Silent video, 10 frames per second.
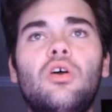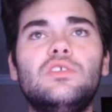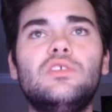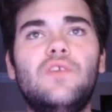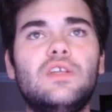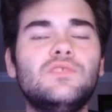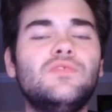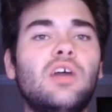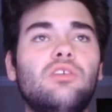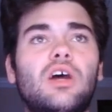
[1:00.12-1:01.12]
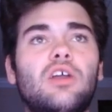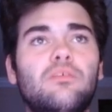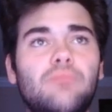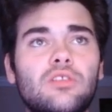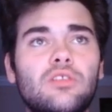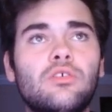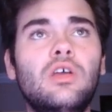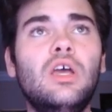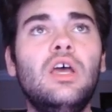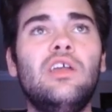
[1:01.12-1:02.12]
defensive tackle out of Baylor.
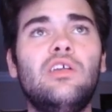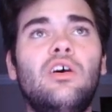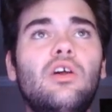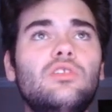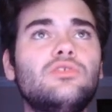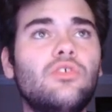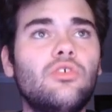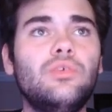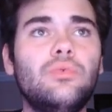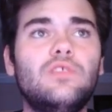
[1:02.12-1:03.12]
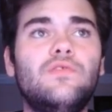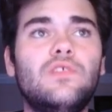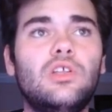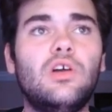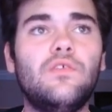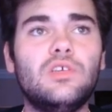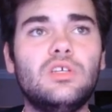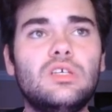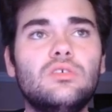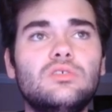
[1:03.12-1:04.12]
Now Hall is currently with the Philadelphia
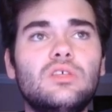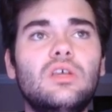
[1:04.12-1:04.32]
Eagles.